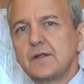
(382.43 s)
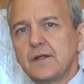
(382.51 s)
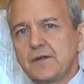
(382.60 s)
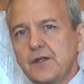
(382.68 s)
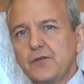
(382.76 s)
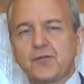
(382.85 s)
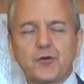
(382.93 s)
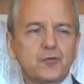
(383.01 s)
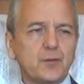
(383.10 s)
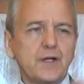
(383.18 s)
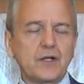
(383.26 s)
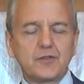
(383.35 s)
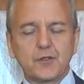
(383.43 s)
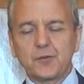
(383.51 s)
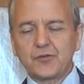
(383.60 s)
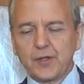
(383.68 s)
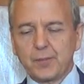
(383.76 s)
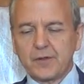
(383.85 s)
that the first one had to do
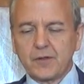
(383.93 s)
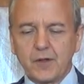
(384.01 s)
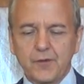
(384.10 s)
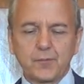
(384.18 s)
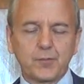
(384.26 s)
with something called